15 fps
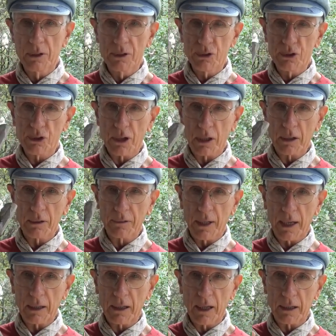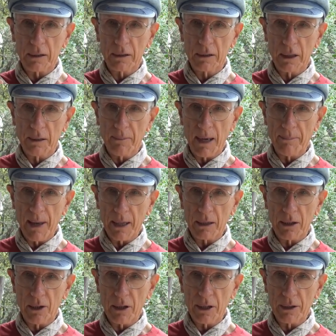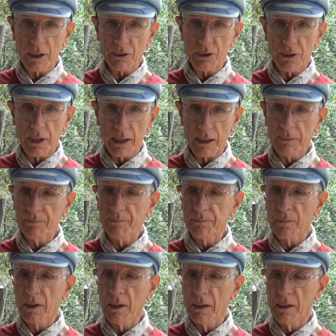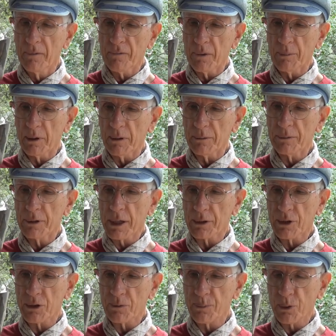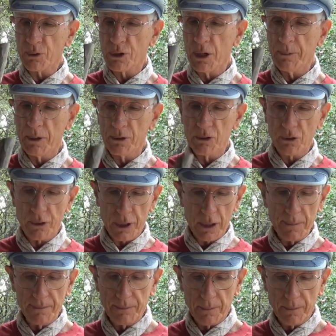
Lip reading: stick that I cut in my backyard yesterday from a Texas persimmon tree.